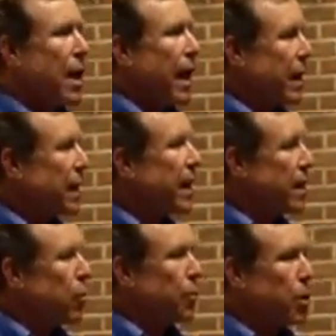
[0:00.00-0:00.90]
And again,
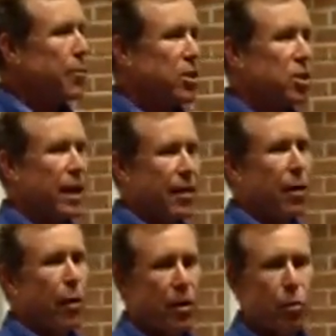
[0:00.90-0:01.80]
it will pretty much stay that
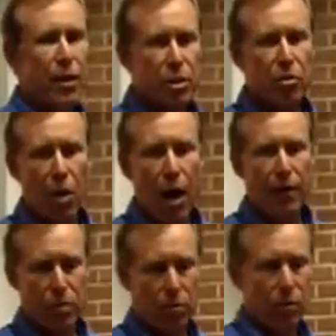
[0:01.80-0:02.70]
way the rest of their
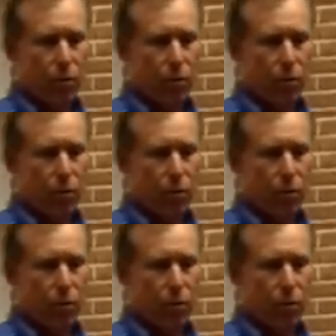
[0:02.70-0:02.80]
lives.